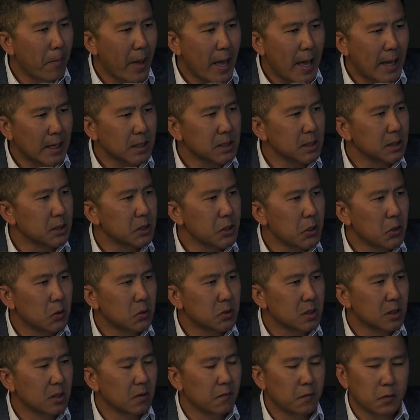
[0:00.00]
bags and
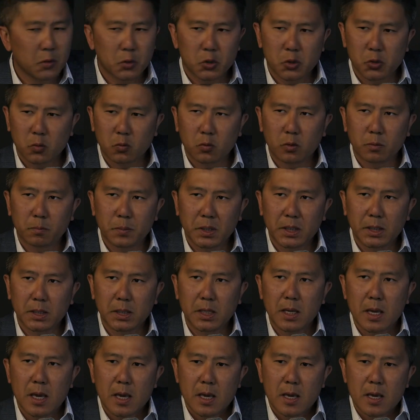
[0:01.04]
totes. In the future, we'll be